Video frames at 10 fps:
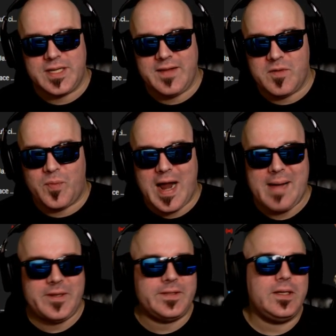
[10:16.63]
David
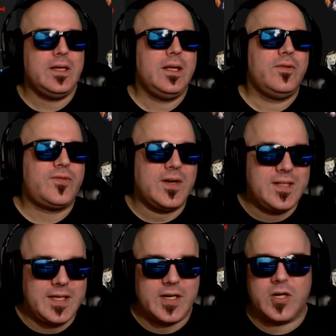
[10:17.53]
Braben,
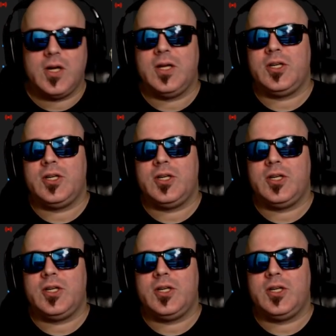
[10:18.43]
Frontier,